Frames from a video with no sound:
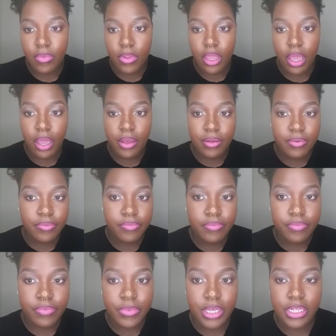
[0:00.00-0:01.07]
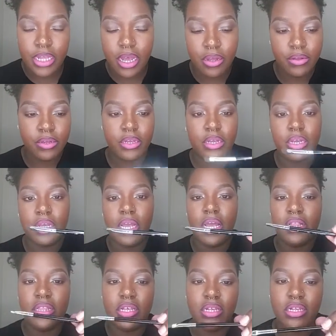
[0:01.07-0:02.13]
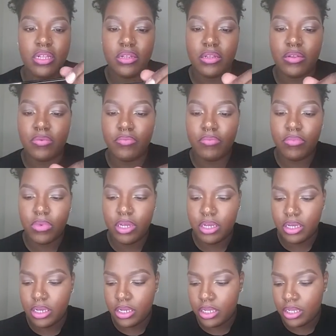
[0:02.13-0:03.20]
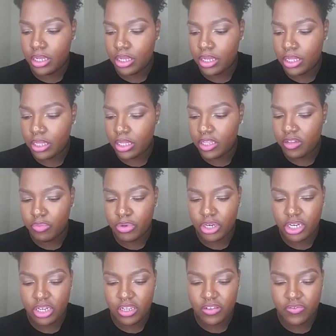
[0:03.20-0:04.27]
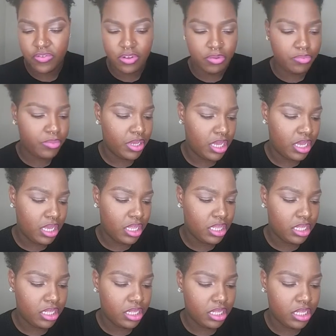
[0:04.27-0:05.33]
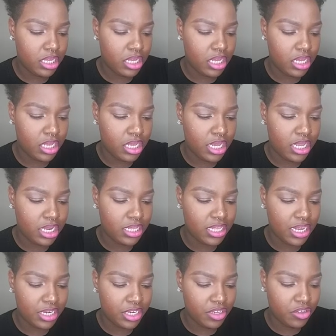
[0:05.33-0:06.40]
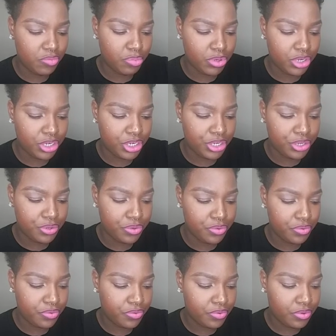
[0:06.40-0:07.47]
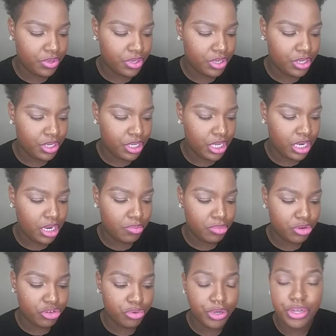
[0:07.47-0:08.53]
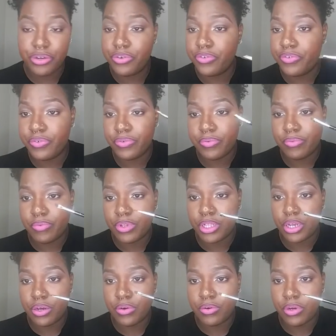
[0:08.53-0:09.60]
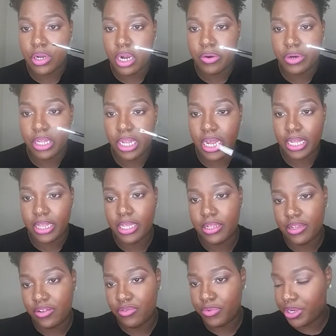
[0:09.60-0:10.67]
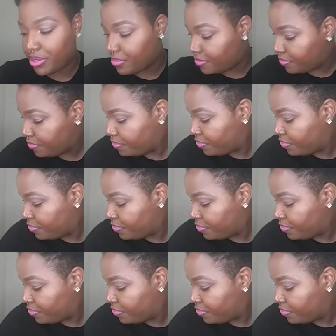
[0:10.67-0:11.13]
Okay, that's how. And this this brush is from, this is a Anastasia brush too, number 12. So I really like this as well.